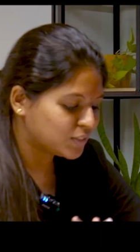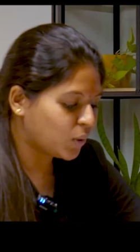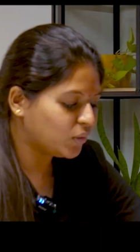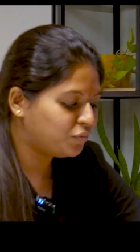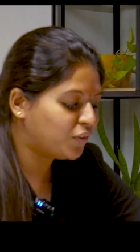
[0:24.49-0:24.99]

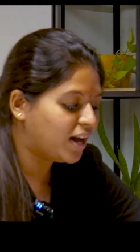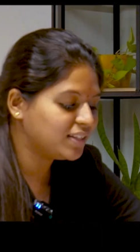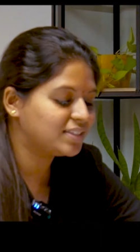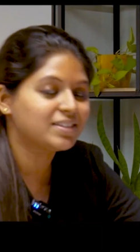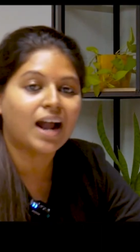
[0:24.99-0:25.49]
So the
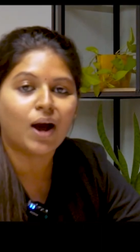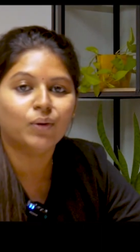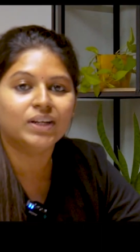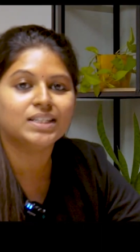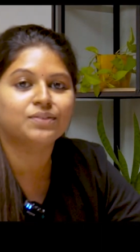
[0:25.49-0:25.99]
first
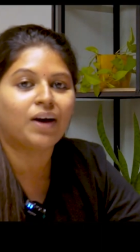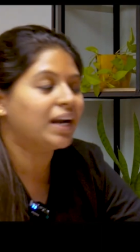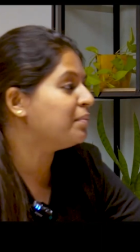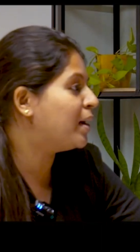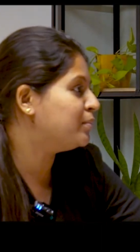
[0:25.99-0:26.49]
round is
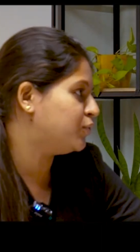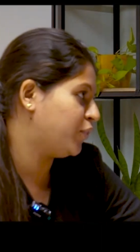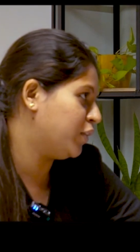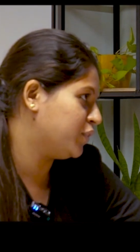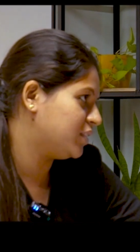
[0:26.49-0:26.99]
Vani Ma'am's
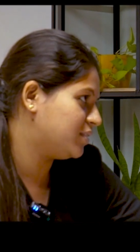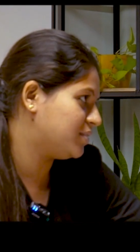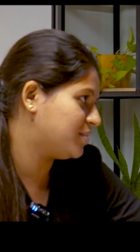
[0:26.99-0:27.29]
favorites.